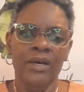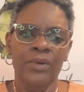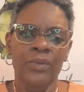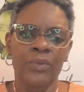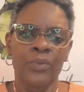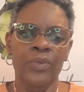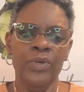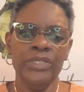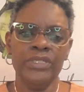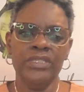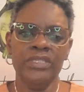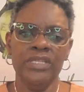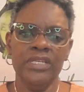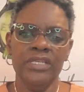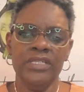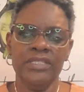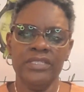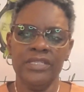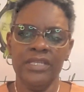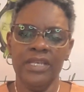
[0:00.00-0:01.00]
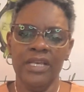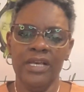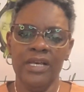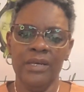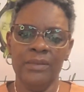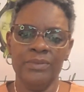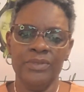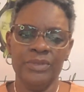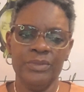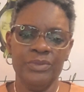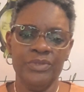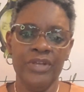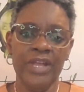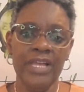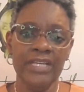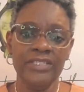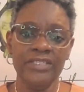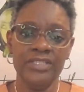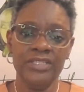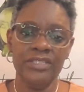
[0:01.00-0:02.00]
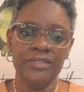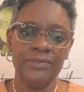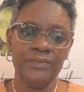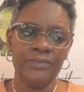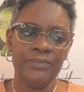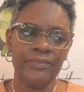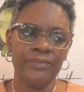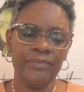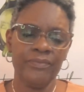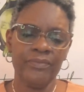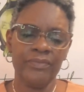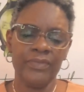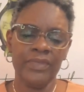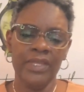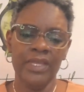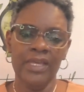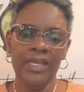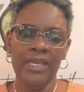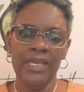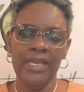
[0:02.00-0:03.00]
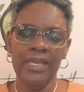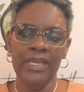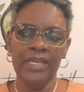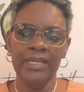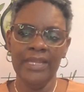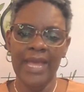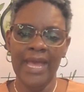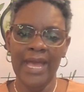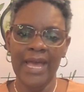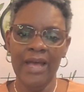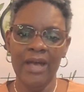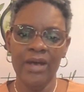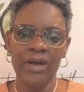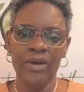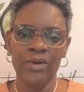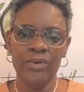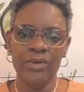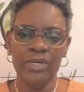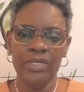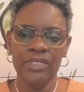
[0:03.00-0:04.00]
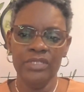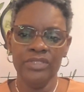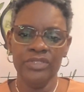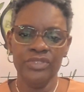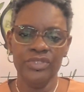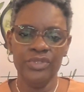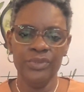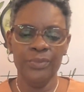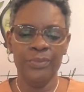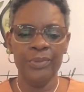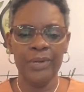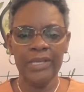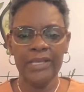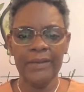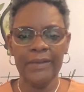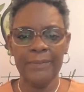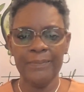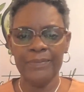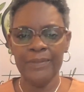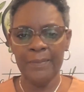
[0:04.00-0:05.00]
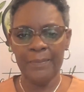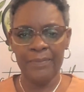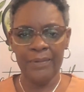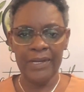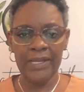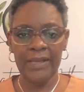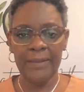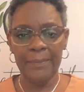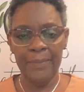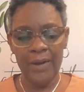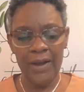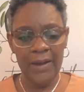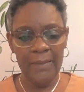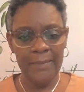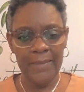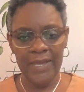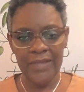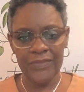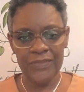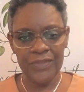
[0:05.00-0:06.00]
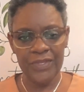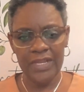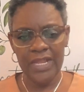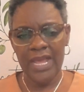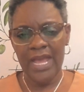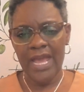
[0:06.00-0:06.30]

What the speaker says: with this subtraction and how to break apart method,